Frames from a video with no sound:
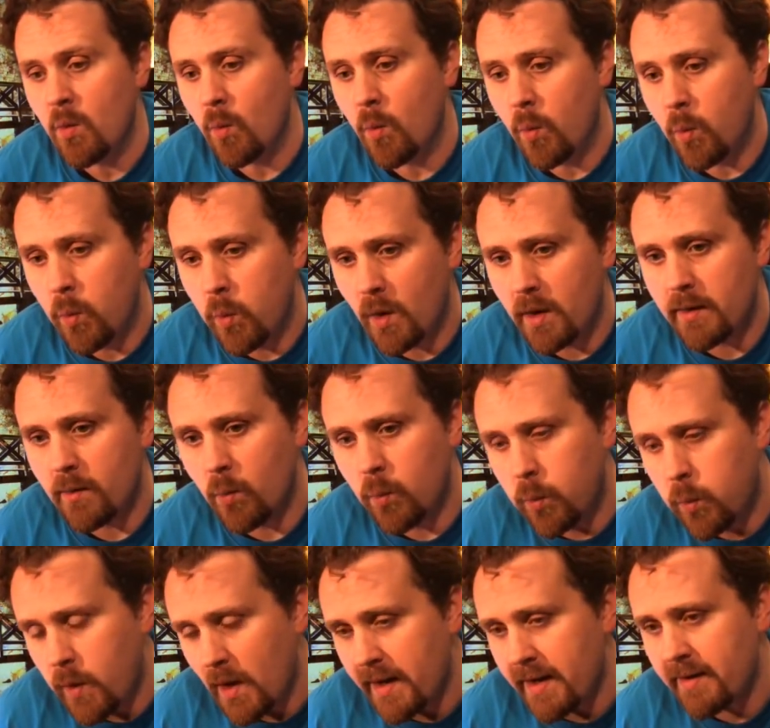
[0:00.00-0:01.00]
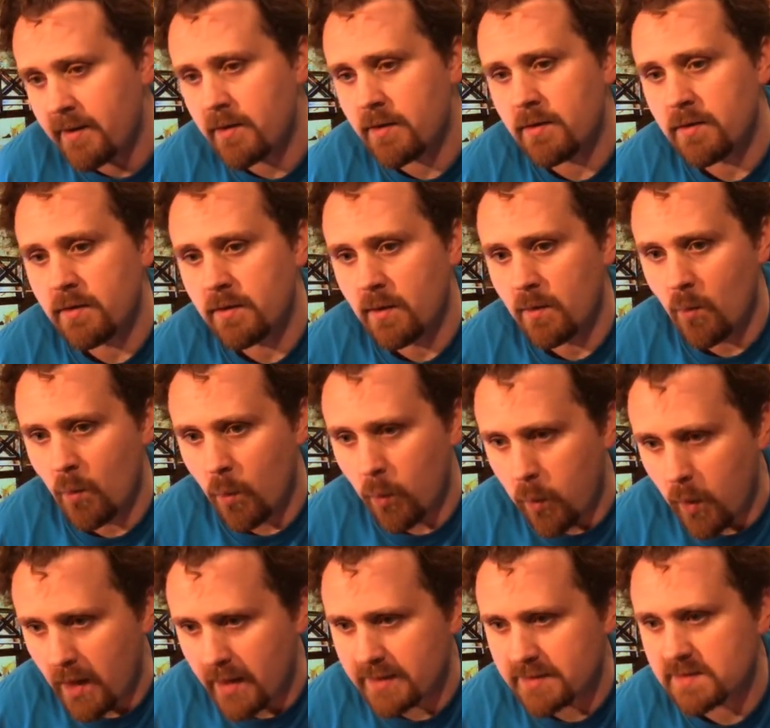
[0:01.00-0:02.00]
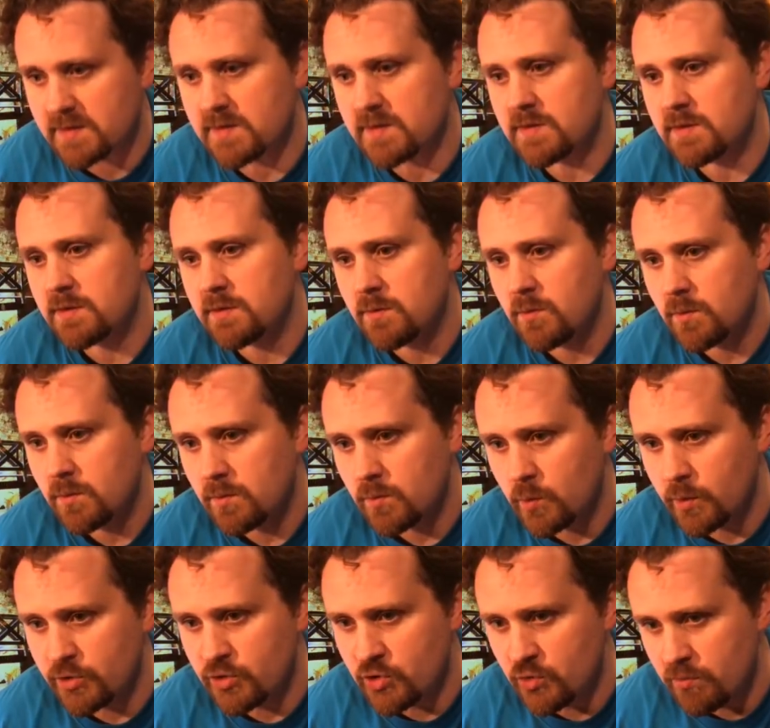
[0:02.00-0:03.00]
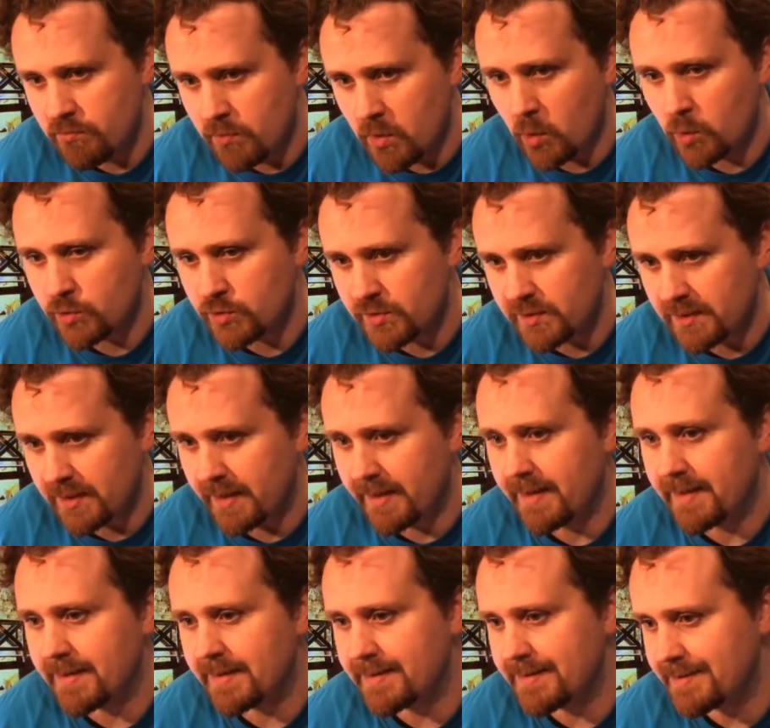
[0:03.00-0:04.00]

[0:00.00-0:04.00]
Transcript: What, where, what would you most like